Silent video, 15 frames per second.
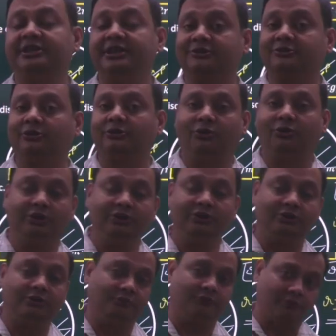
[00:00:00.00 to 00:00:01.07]
or
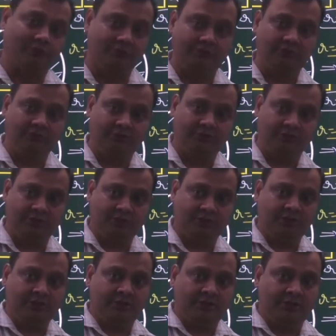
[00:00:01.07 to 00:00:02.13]
non-uniform,
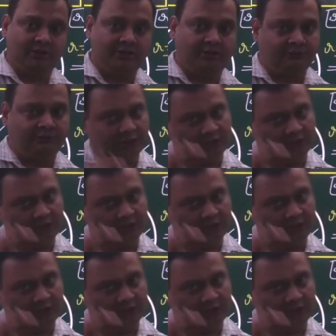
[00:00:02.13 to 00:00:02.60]
one thing